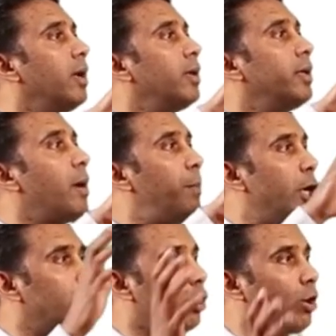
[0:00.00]

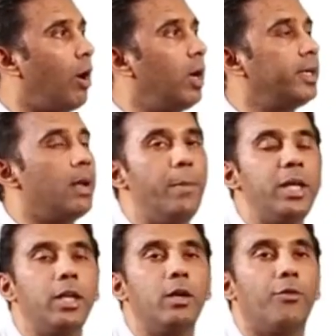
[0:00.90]
WHO called in a
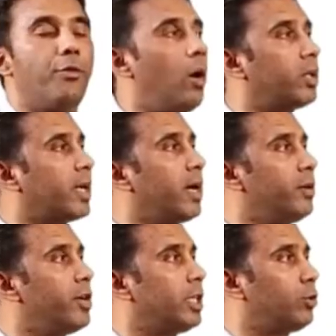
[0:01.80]
meeting of all the
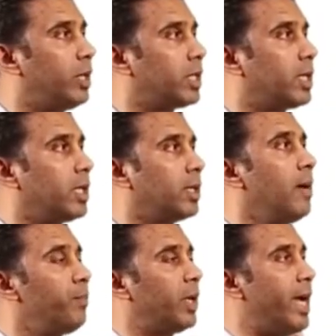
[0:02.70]
countries to discuss
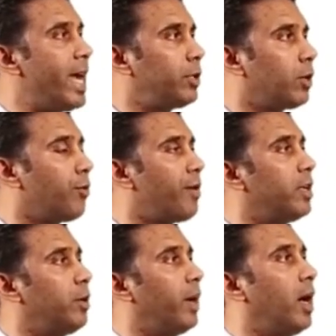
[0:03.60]
the danger of
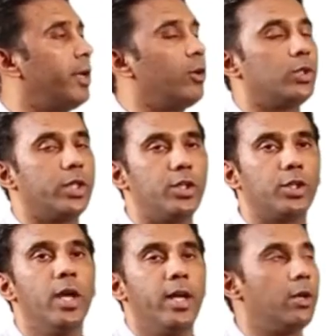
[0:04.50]
antibiotic usage
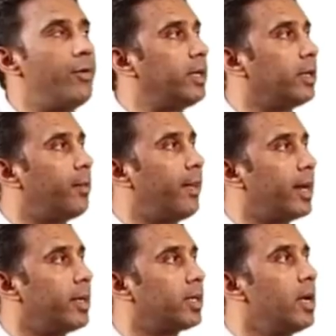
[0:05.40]
in the veterinary
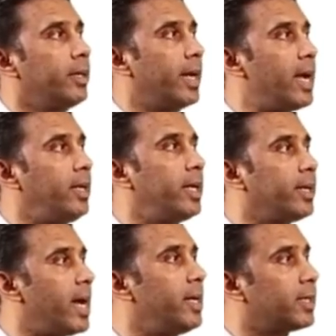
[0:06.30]
practice.
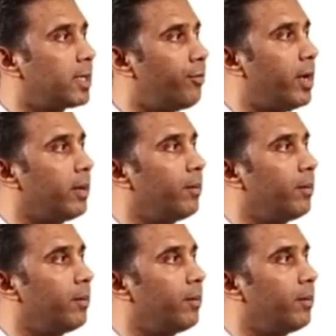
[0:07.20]
1997.